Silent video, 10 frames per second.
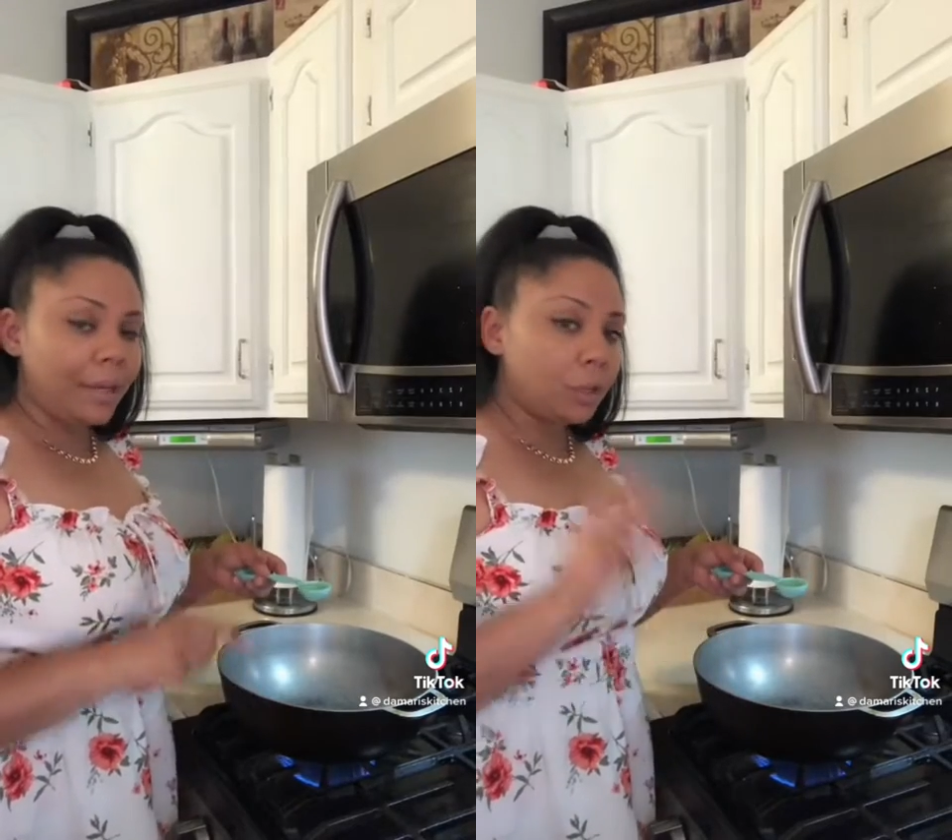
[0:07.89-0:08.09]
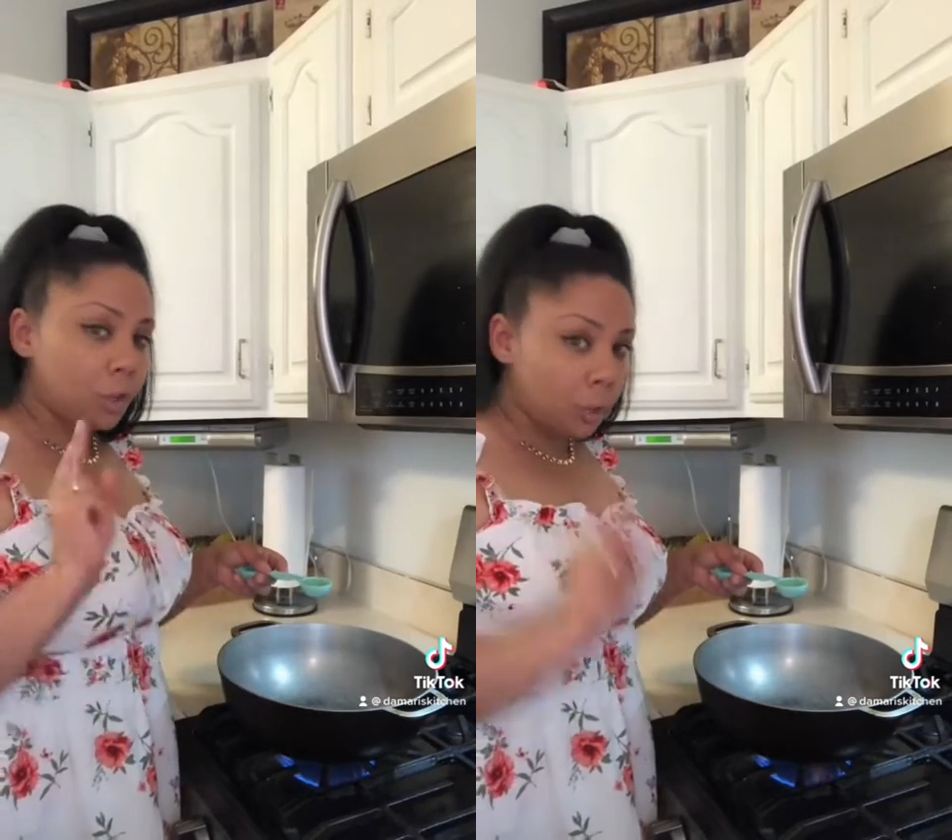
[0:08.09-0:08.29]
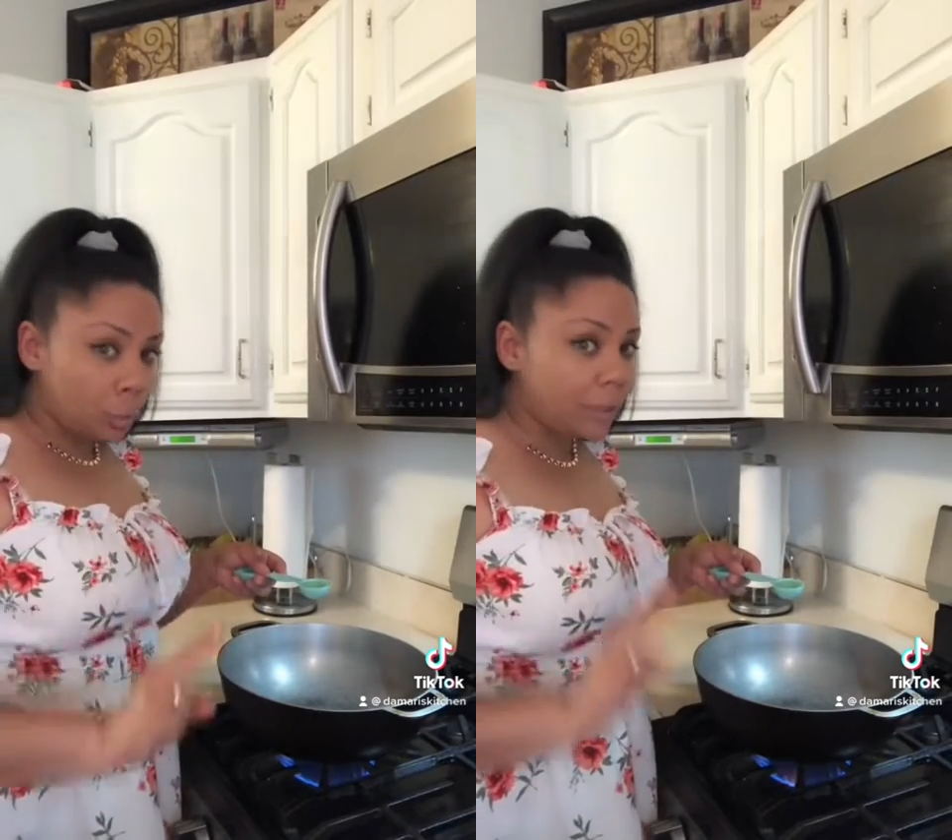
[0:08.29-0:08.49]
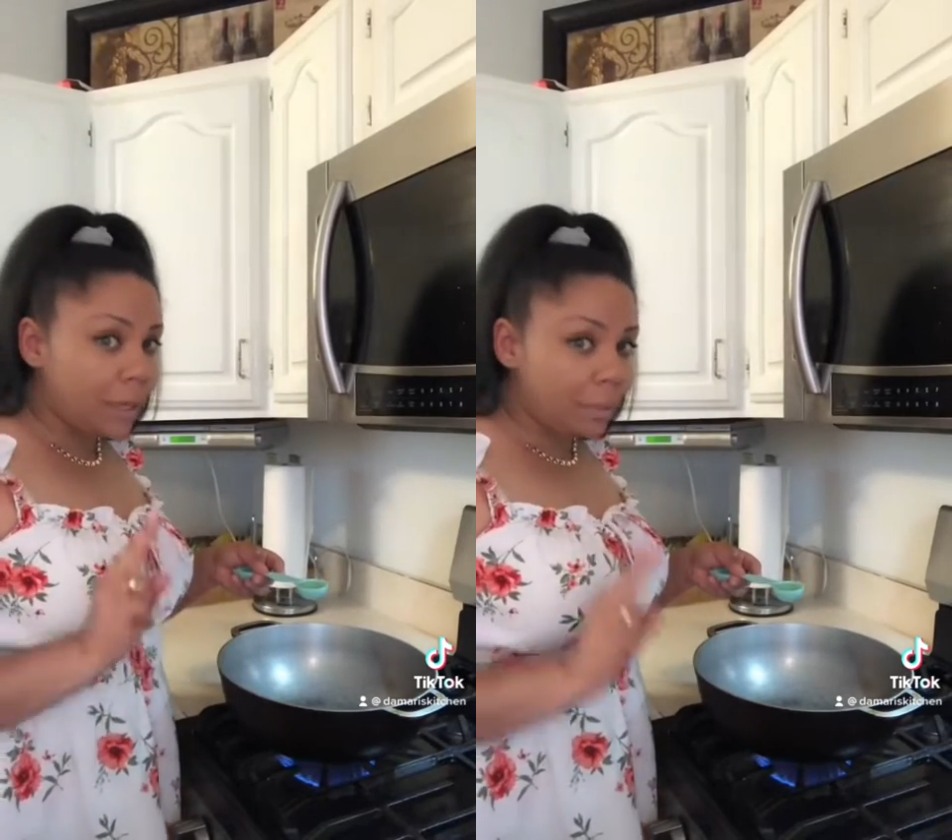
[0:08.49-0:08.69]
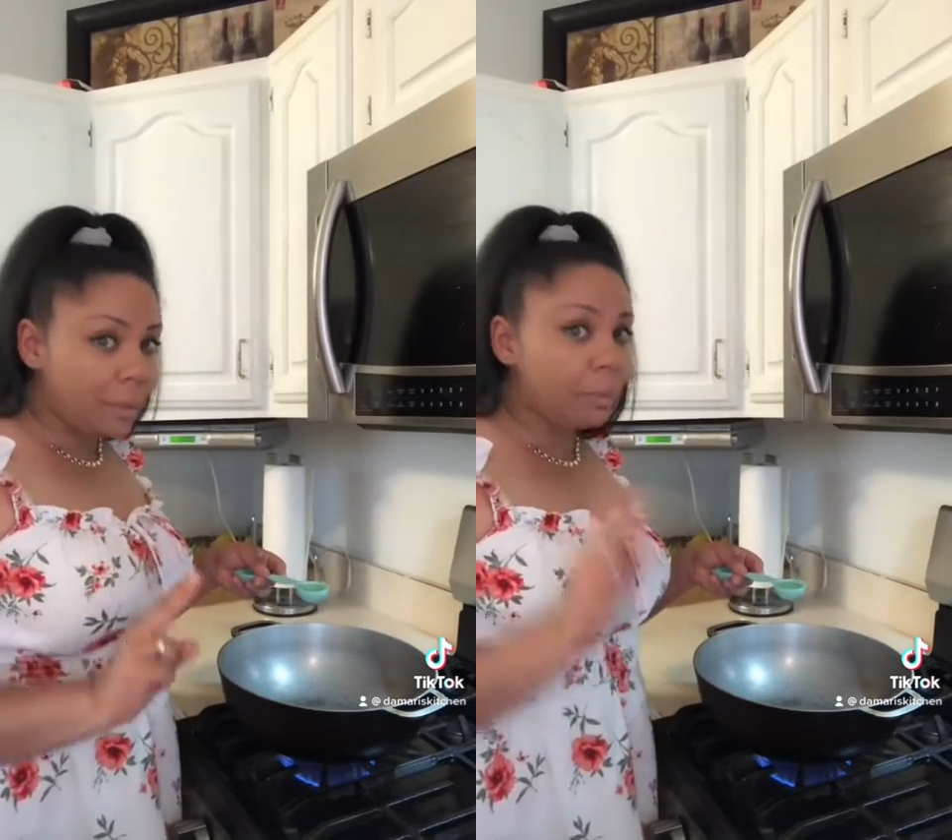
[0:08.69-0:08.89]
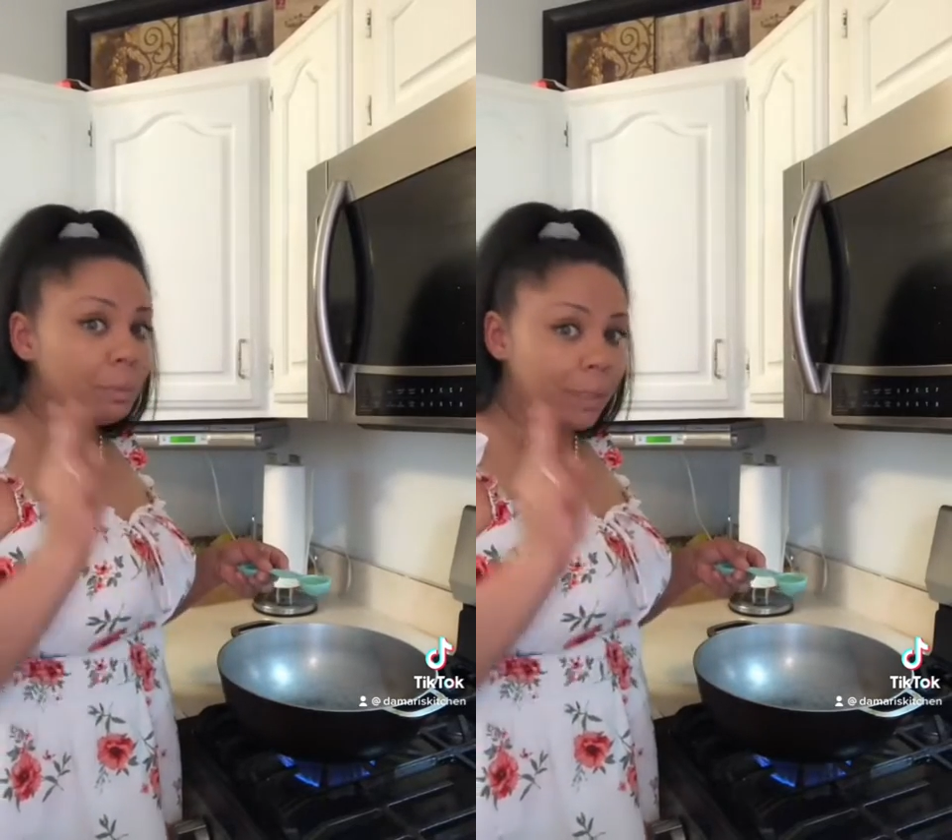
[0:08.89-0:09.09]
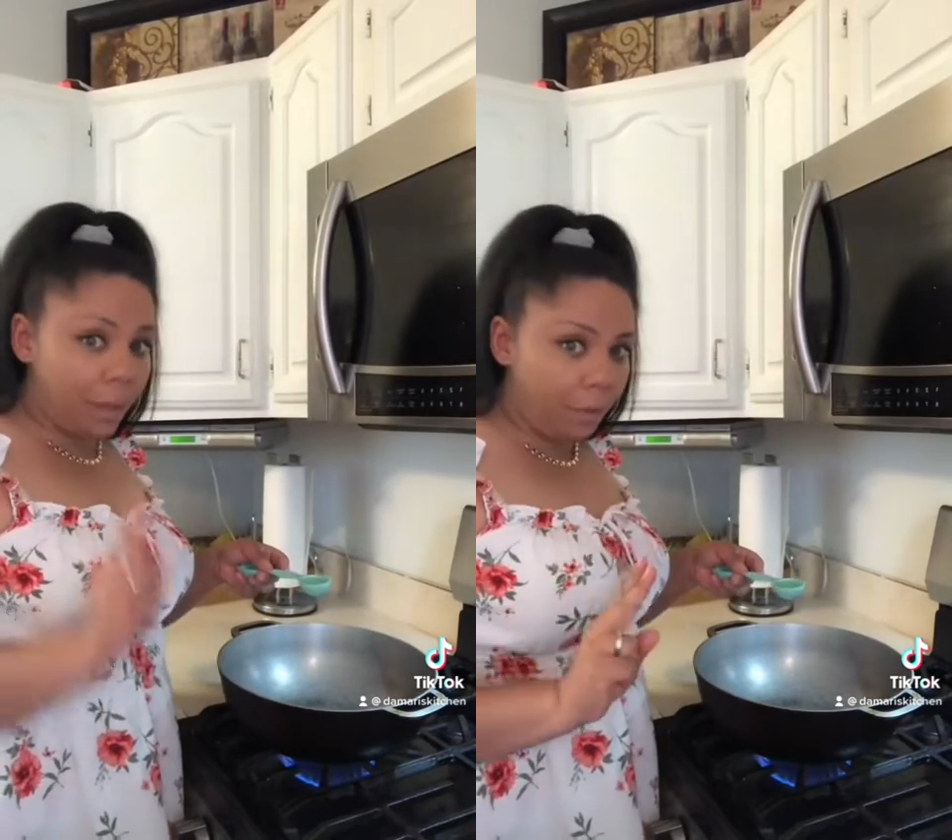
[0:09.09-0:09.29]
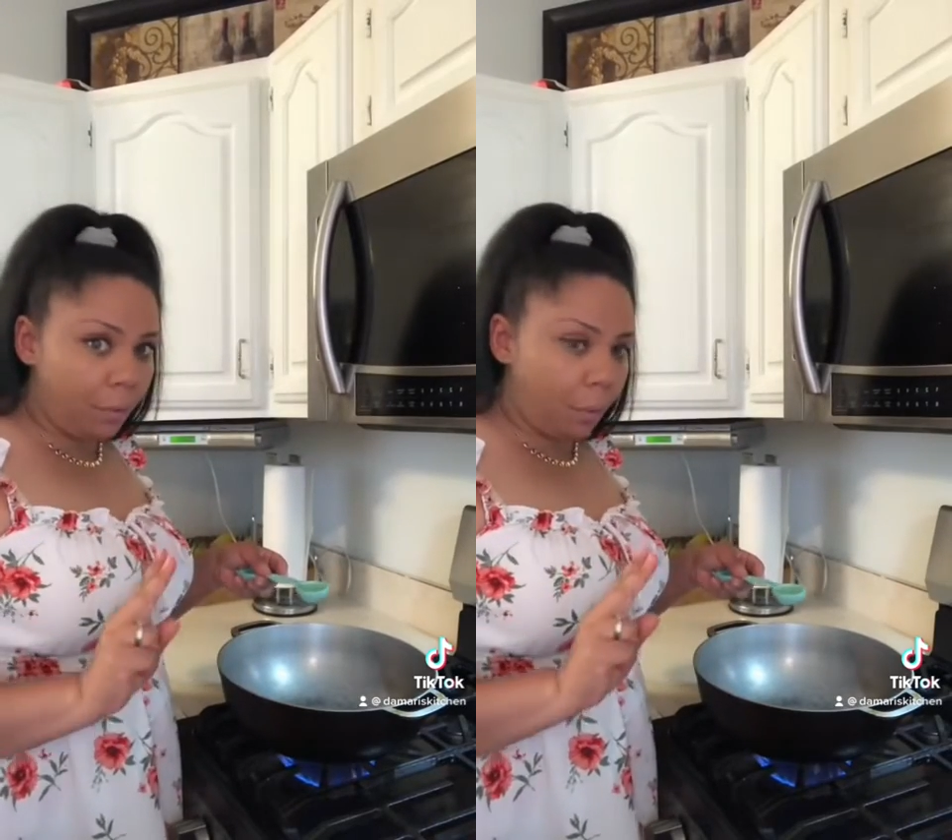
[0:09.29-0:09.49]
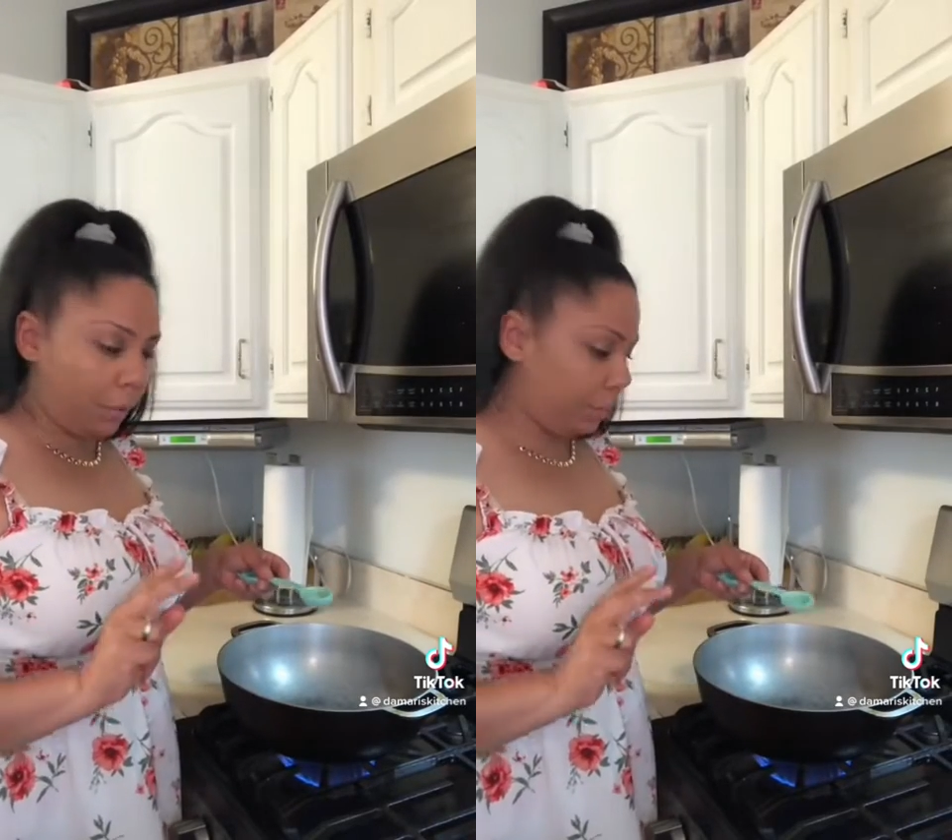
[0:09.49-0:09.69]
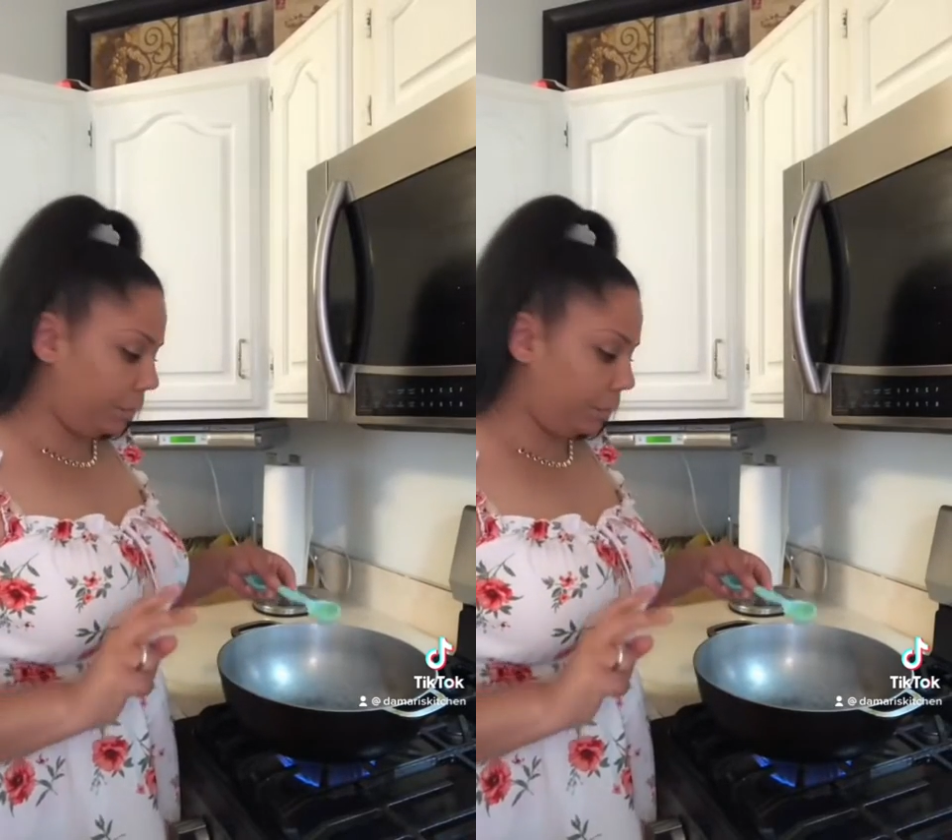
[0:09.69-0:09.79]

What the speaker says: 2 tablespoons of oil,